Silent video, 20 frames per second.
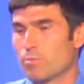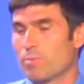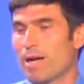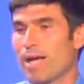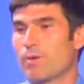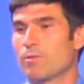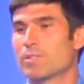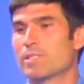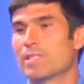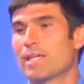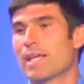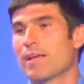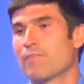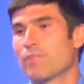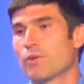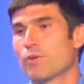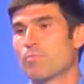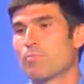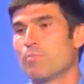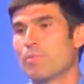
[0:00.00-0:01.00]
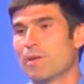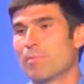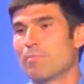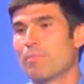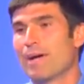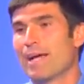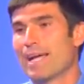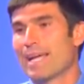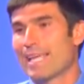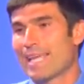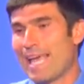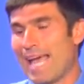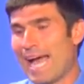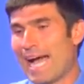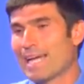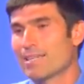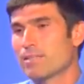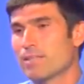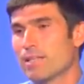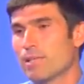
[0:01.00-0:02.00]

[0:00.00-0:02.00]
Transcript: but I would say if you're bit by a cat